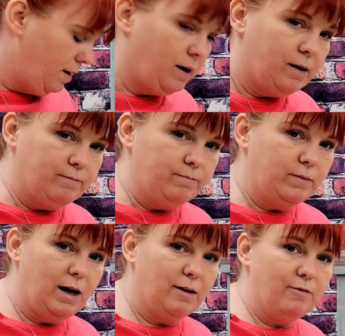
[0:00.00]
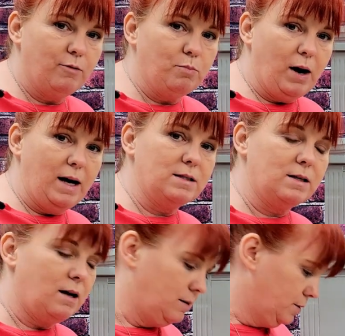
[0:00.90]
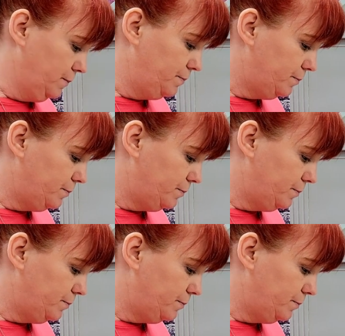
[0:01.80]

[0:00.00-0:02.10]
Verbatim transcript: um, kind of a brass color.